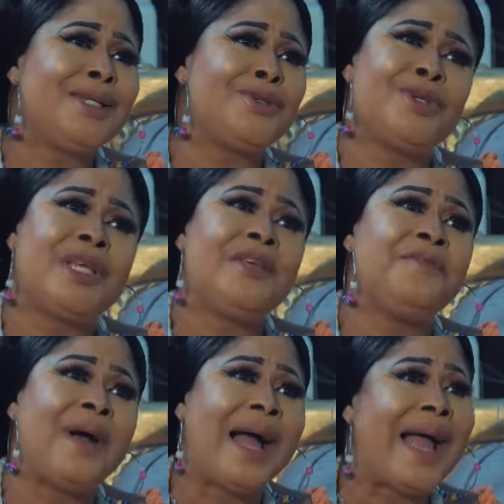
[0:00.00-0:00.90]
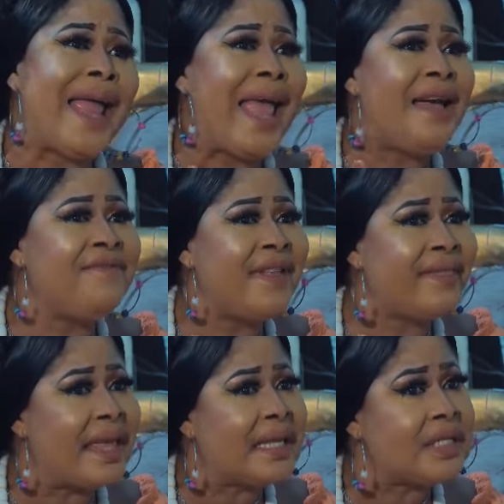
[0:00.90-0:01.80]
He should give her
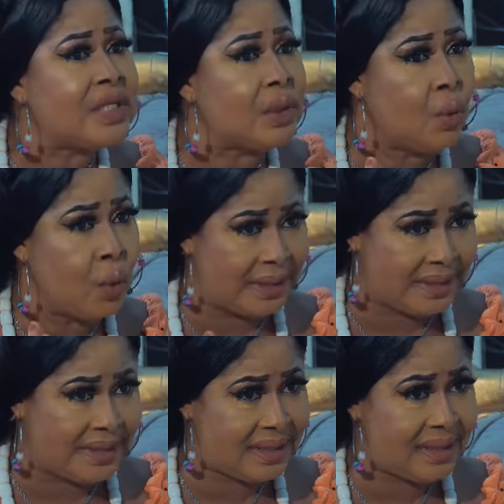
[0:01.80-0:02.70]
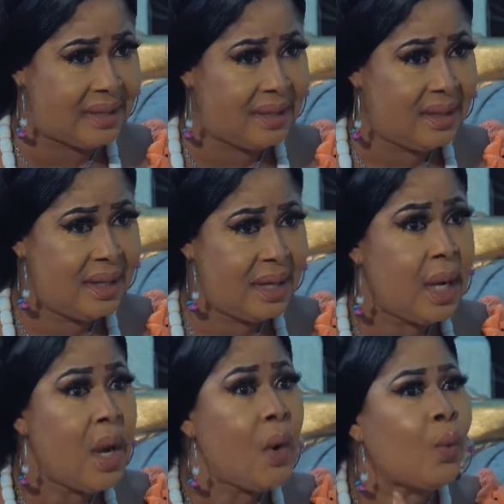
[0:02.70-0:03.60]
everything she wants.
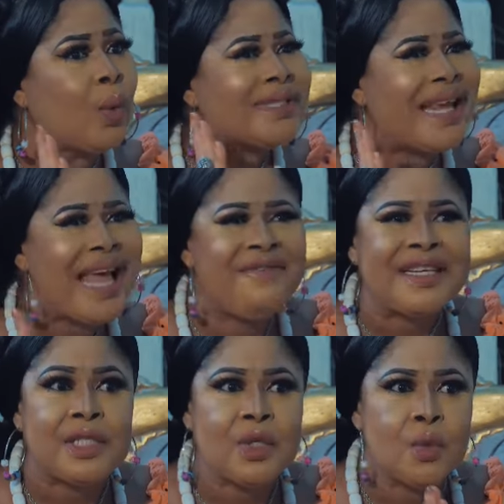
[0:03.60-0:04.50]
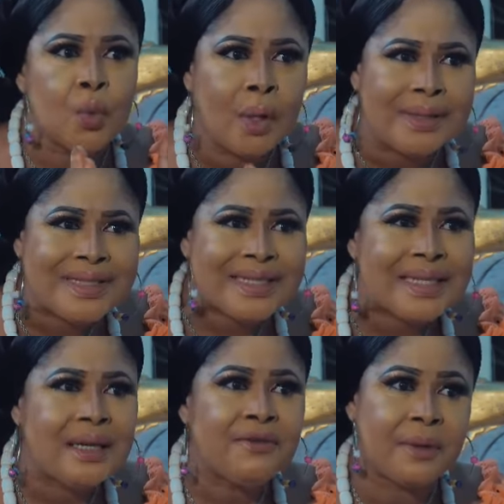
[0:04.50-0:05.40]
Whatever she
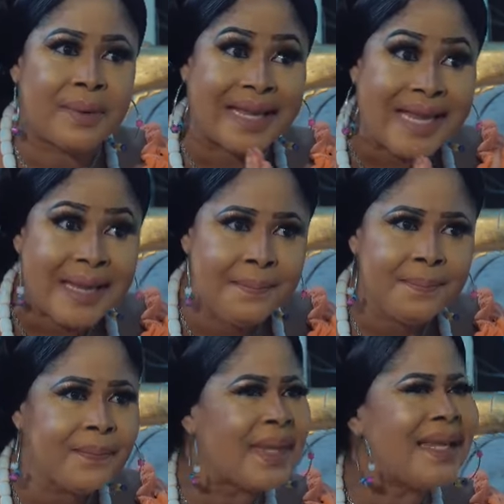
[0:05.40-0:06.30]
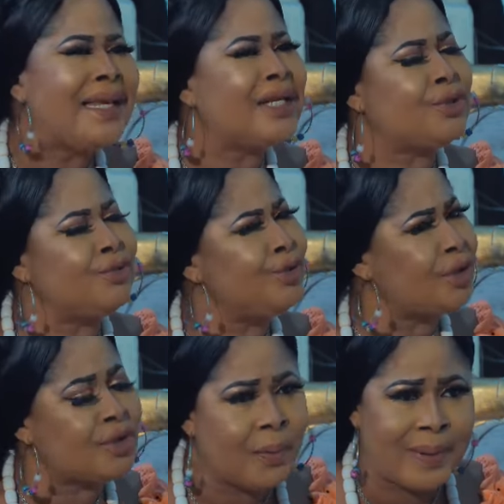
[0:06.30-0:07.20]
wants from him, he should
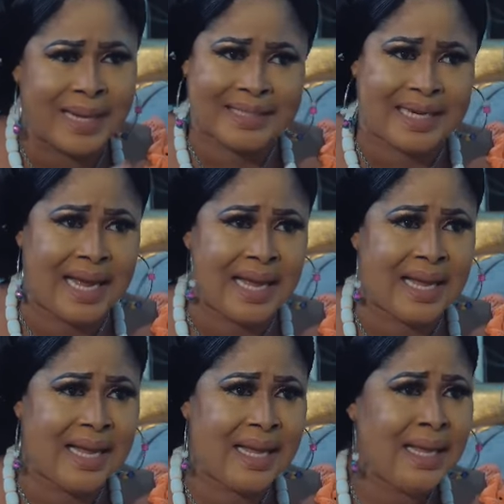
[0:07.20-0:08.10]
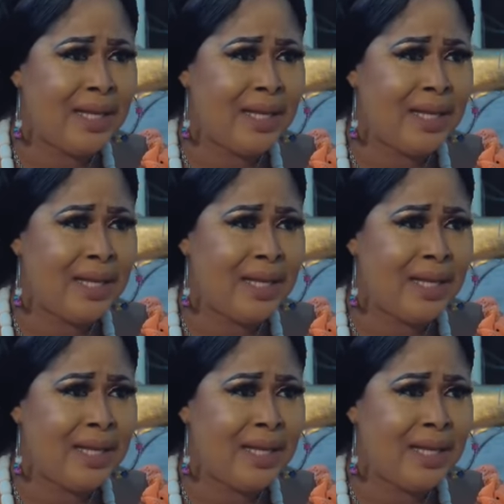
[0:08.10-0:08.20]
just oblige her